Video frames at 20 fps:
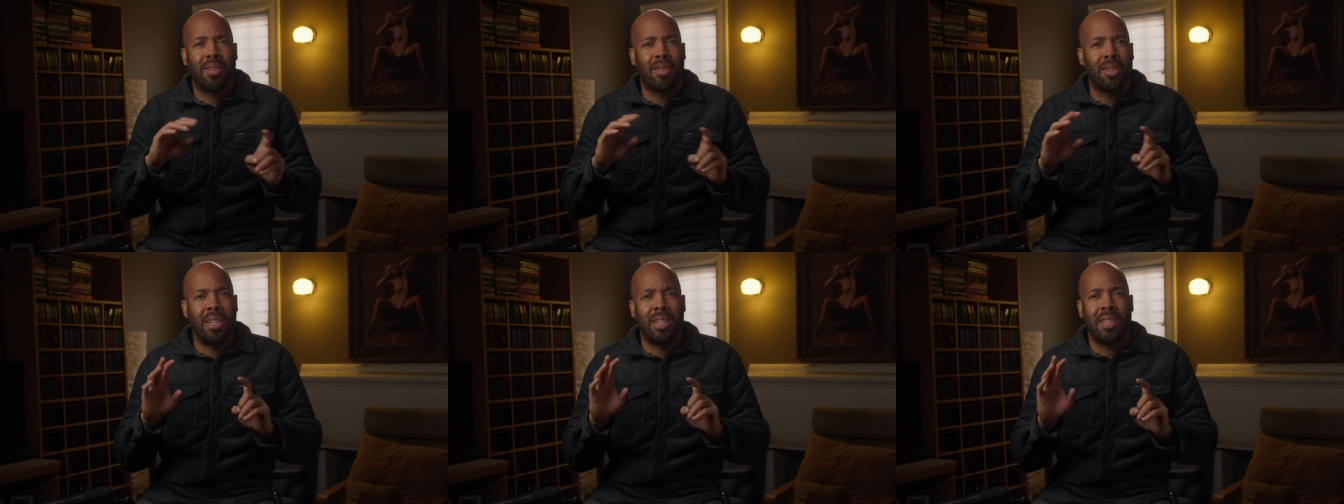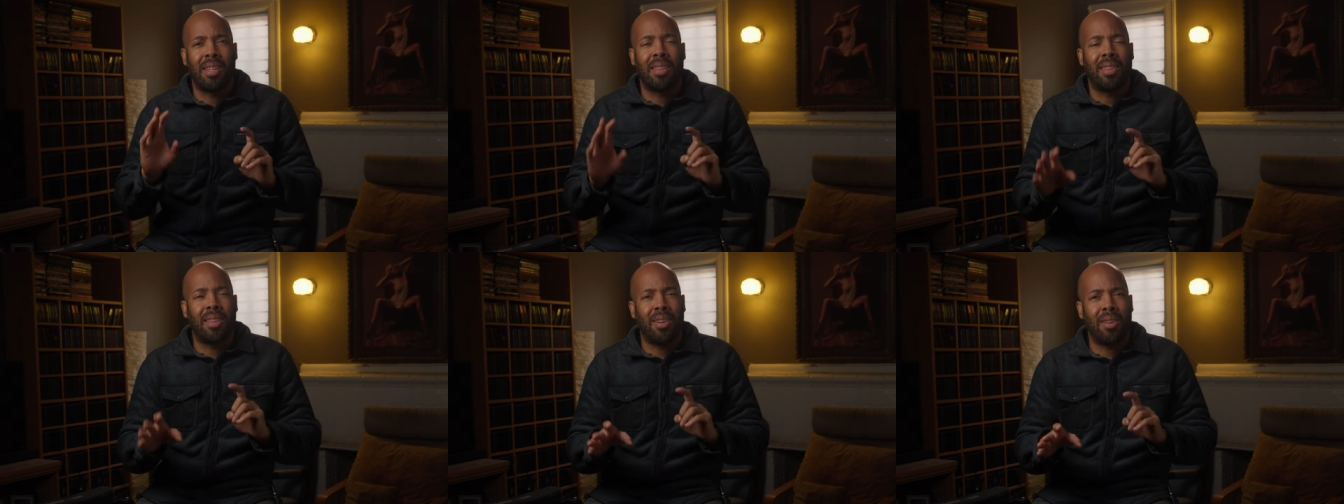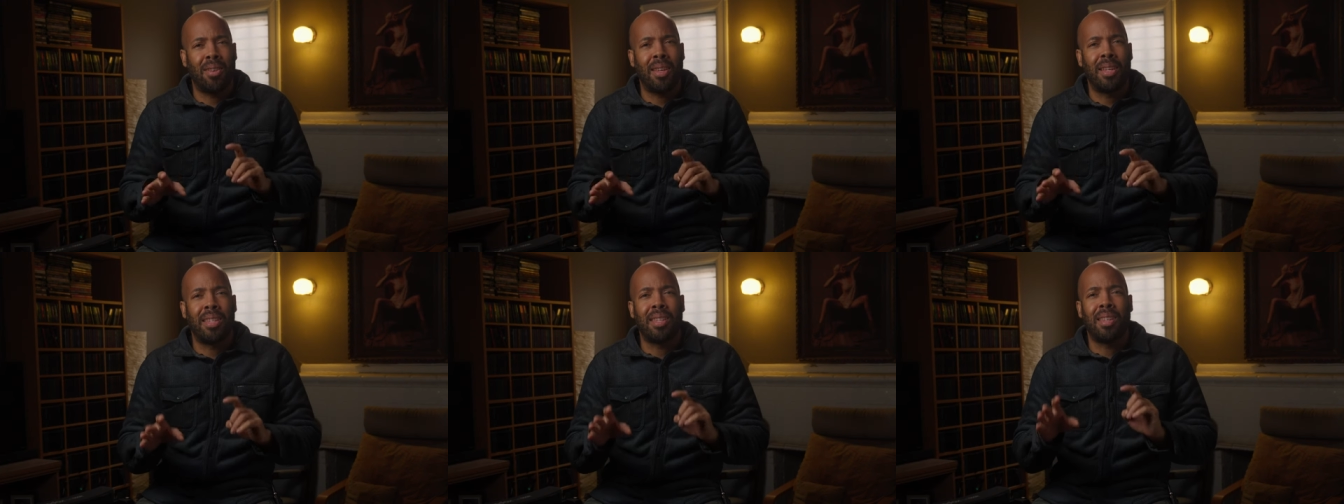she's a
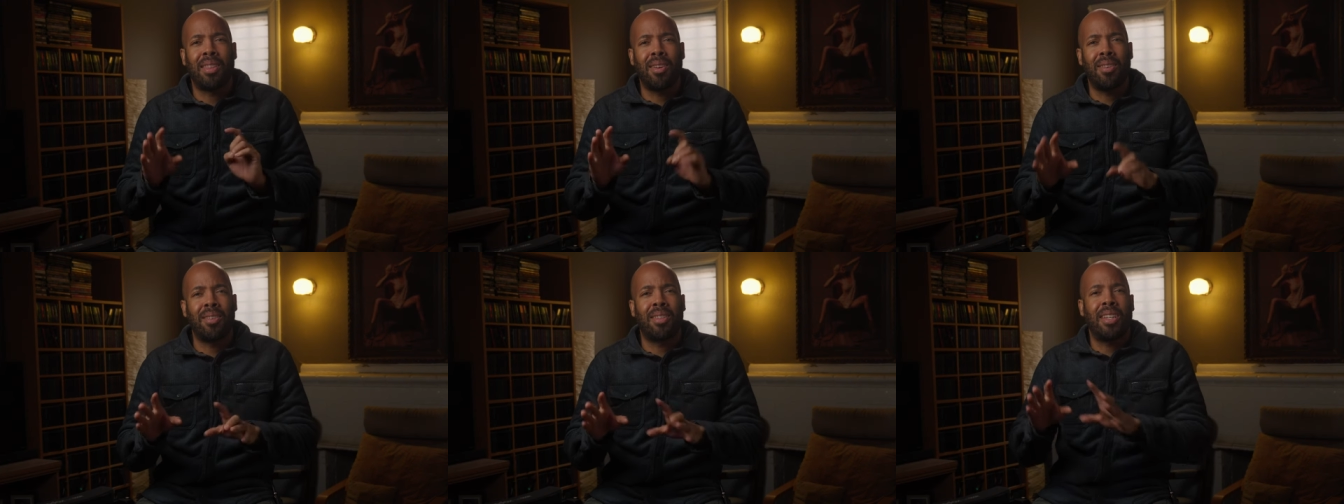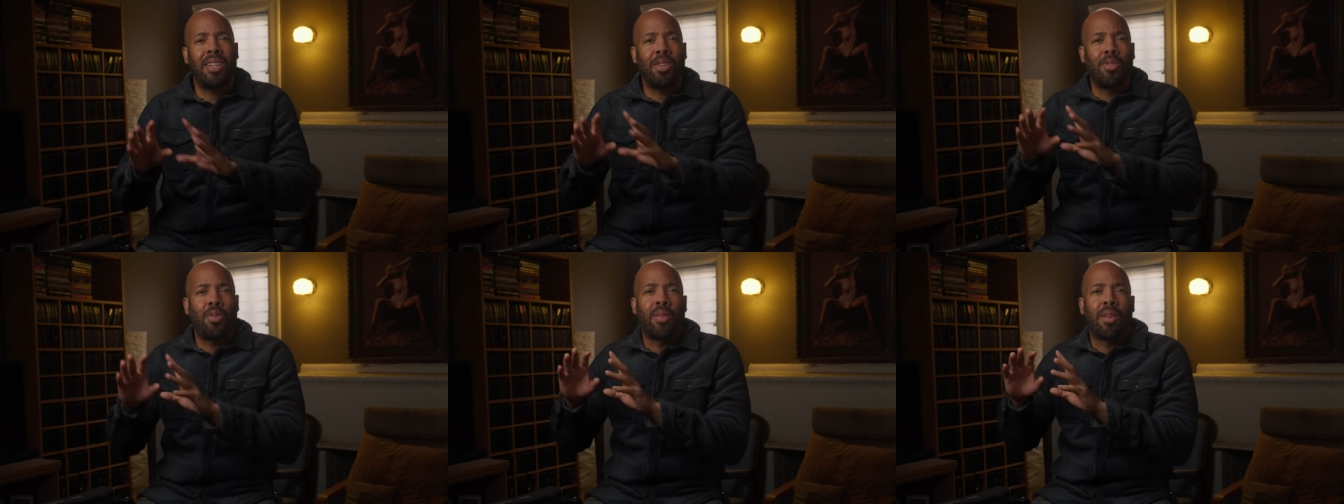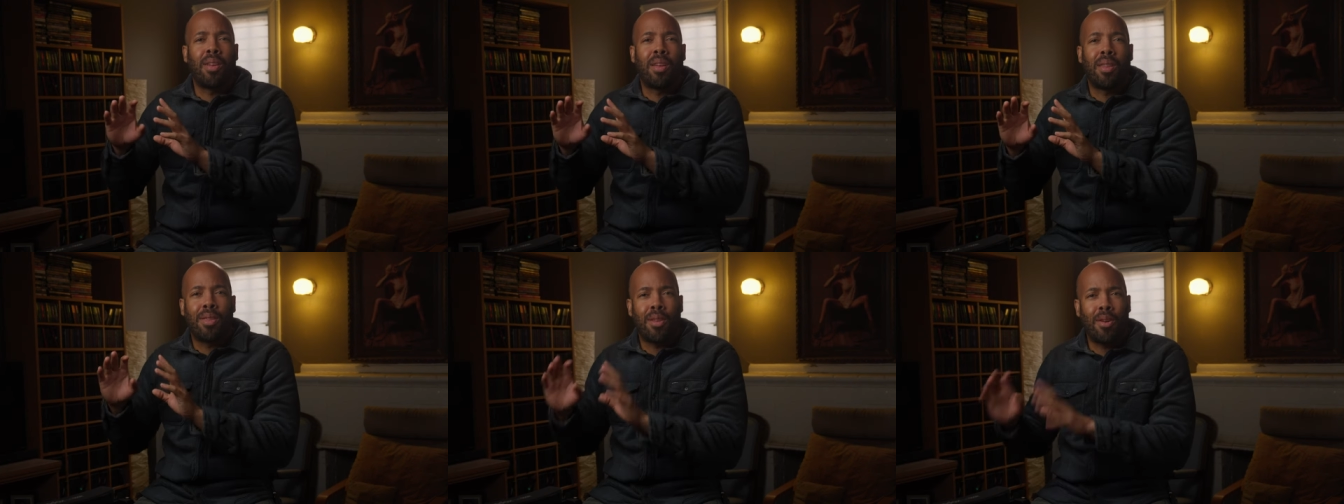thir- he's a 13 year old
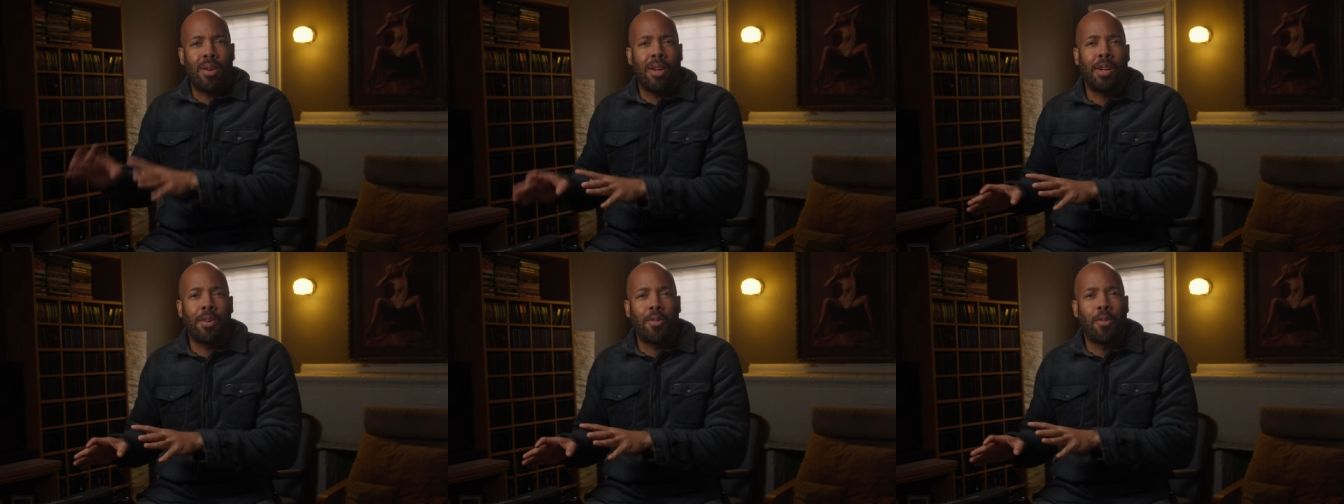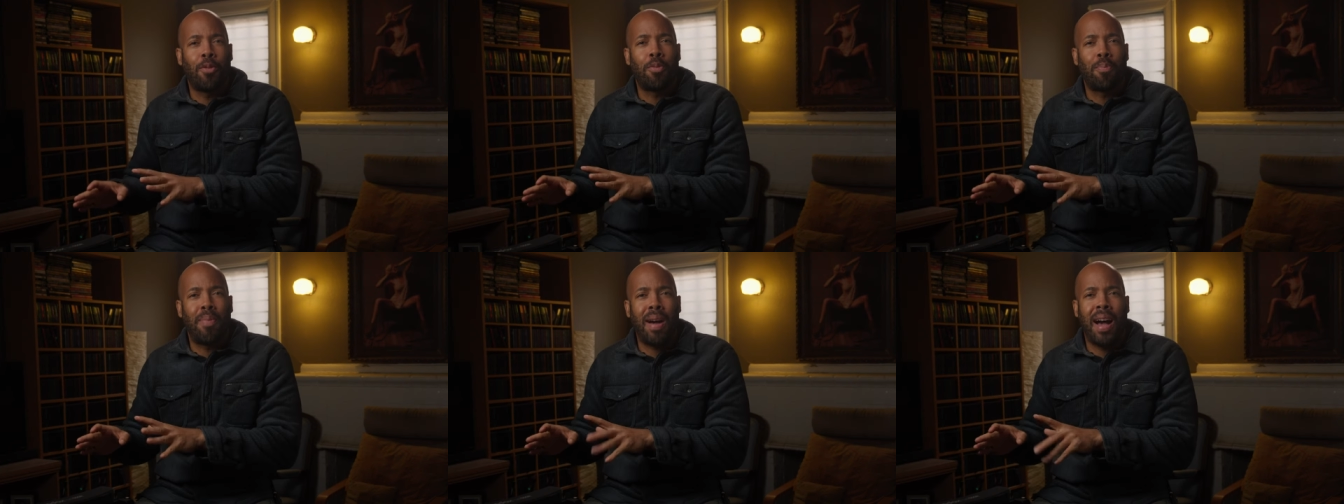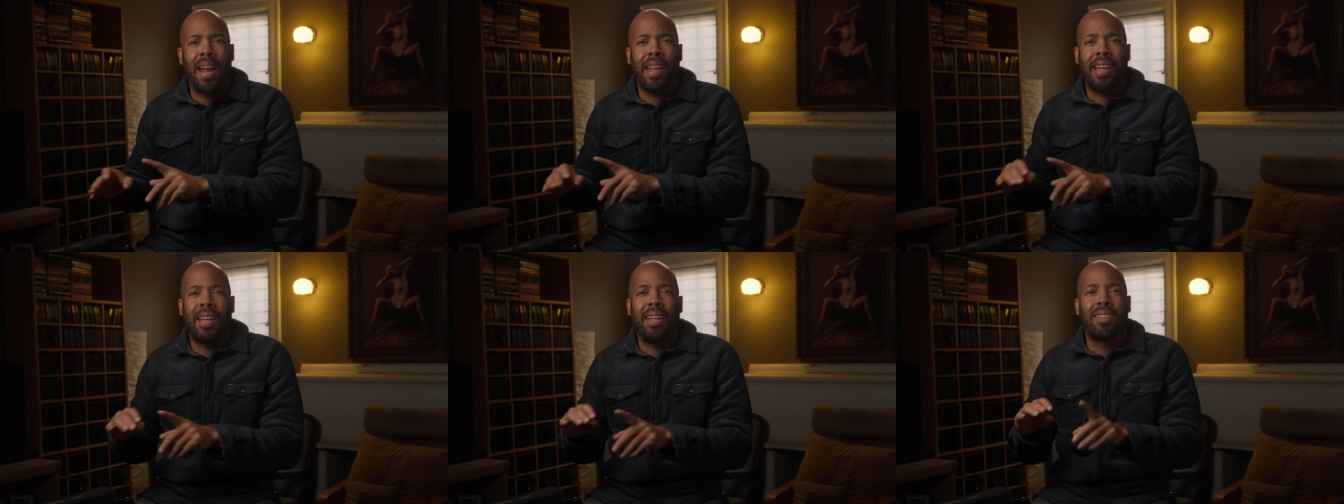in a 30 year old's
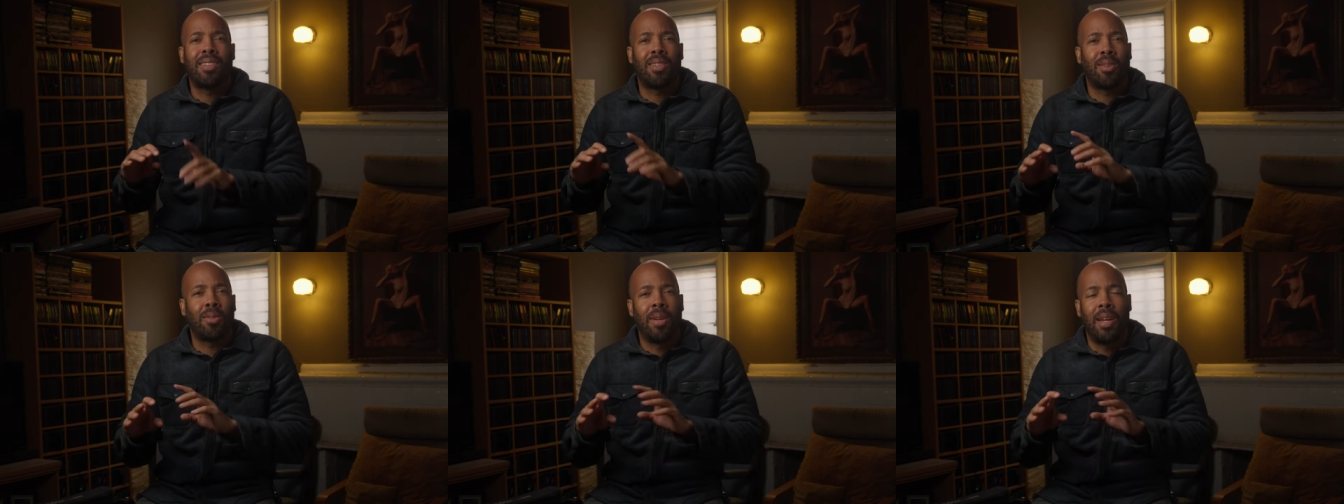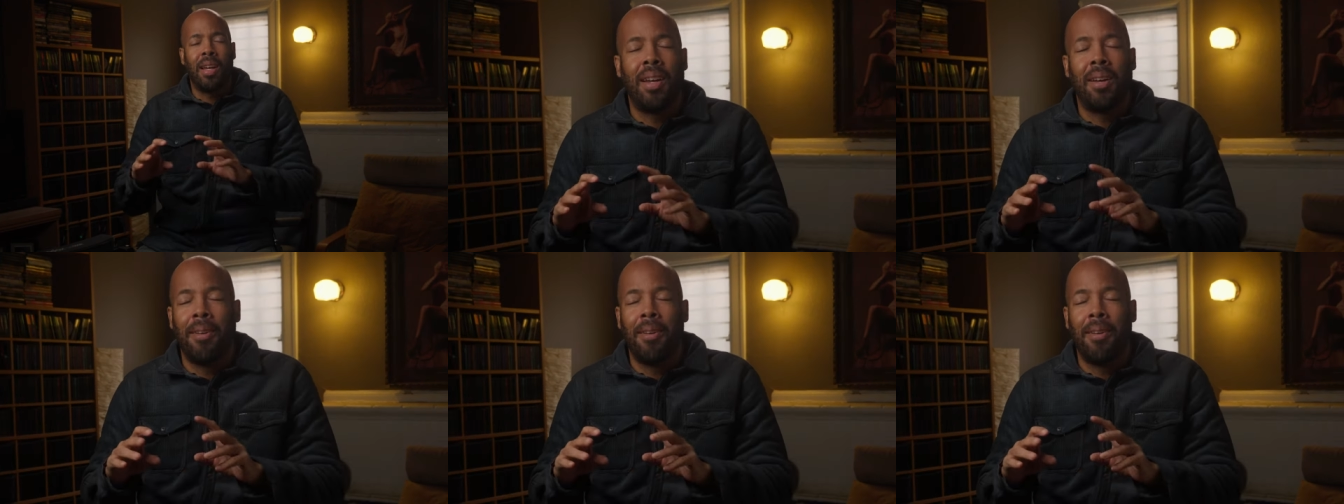body. So